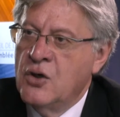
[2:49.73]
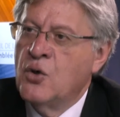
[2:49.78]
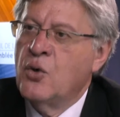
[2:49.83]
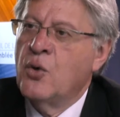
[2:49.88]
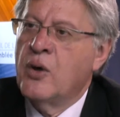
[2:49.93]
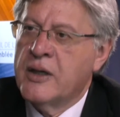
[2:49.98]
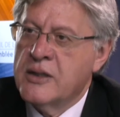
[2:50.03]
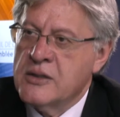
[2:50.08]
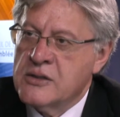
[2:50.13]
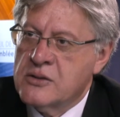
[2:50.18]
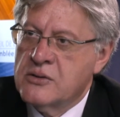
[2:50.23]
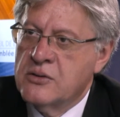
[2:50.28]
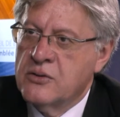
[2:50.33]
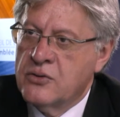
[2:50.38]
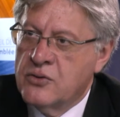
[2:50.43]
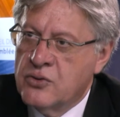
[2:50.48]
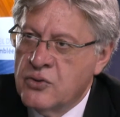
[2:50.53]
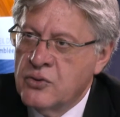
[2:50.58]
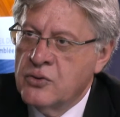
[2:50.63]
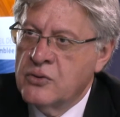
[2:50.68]
who has to
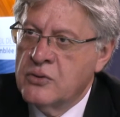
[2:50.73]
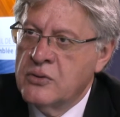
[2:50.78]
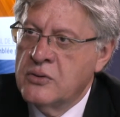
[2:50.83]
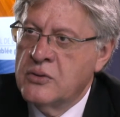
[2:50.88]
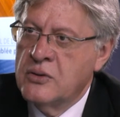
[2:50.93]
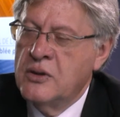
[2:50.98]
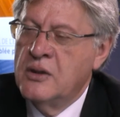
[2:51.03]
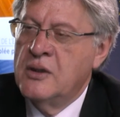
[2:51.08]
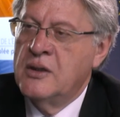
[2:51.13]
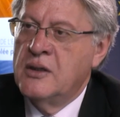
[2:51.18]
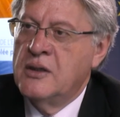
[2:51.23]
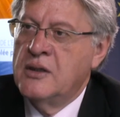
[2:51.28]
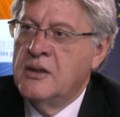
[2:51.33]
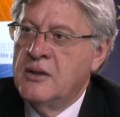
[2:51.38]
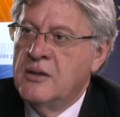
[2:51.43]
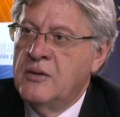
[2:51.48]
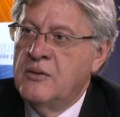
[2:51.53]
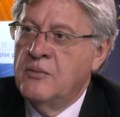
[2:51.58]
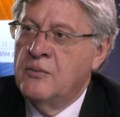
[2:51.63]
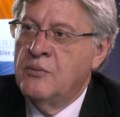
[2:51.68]
do
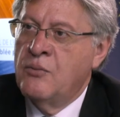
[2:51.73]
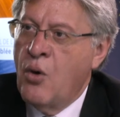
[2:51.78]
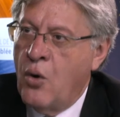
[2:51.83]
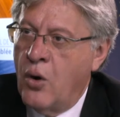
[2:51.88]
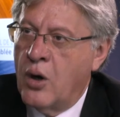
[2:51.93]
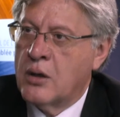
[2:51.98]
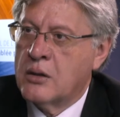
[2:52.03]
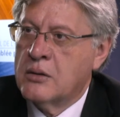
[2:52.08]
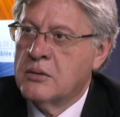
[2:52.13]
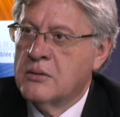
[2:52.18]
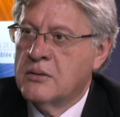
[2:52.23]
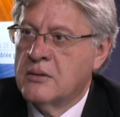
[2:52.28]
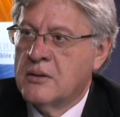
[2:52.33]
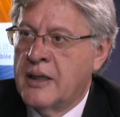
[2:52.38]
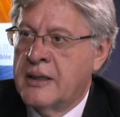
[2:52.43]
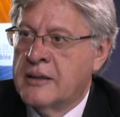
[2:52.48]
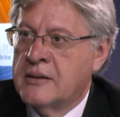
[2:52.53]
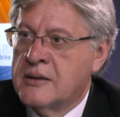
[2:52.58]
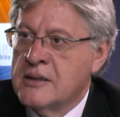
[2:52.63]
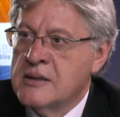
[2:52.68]
more,
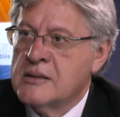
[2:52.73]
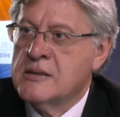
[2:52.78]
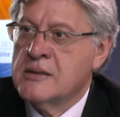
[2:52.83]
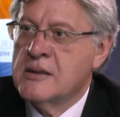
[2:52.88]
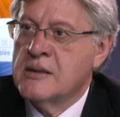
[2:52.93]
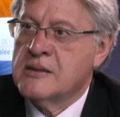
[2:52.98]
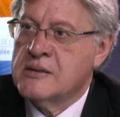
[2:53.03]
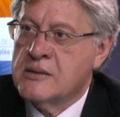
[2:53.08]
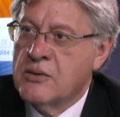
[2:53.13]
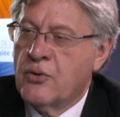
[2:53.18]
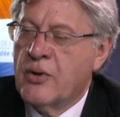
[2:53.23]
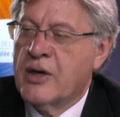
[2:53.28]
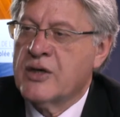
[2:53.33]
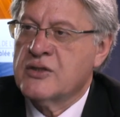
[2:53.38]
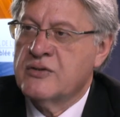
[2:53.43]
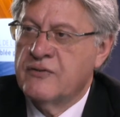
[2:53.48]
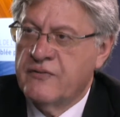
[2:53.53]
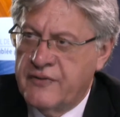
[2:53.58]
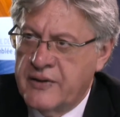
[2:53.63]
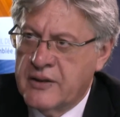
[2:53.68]
and this is the
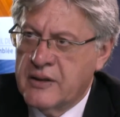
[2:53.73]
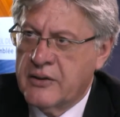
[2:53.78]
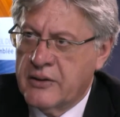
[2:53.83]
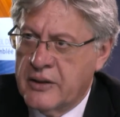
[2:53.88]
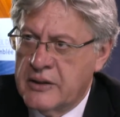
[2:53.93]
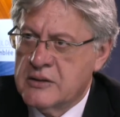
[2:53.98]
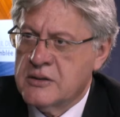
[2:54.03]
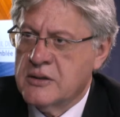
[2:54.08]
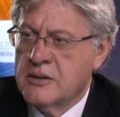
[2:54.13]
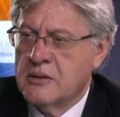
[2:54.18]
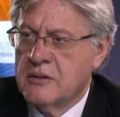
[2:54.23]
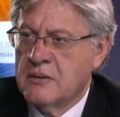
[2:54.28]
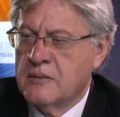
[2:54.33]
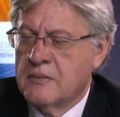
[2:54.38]
Russian Federation.